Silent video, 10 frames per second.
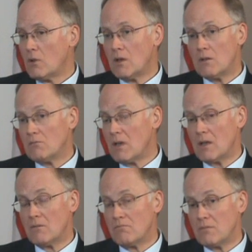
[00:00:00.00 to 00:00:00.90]
Well,
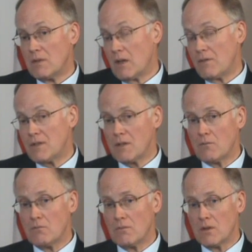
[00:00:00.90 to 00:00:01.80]
obviously,
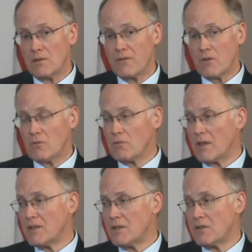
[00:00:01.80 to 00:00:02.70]
the federal
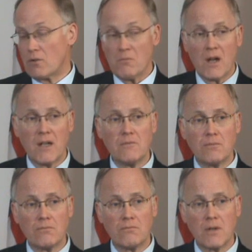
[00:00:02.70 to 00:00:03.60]
races are mine,
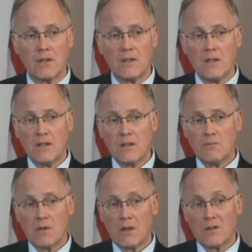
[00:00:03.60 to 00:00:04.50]
right?
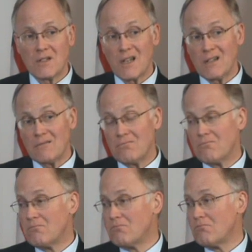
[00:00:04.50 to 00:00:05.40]
But our state
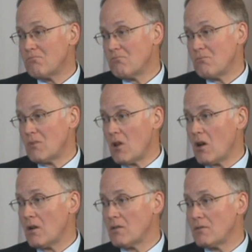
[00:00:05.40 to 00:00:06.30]

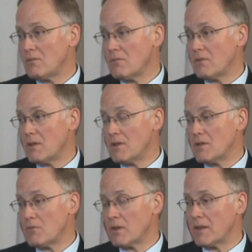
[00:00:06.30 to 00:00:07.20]
law
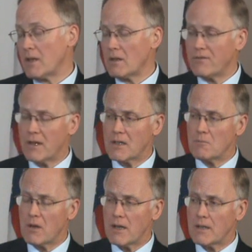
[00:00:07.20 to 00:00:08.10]
is really not affected
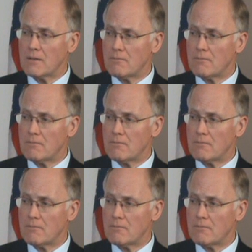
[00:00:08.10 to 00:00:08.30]
by it.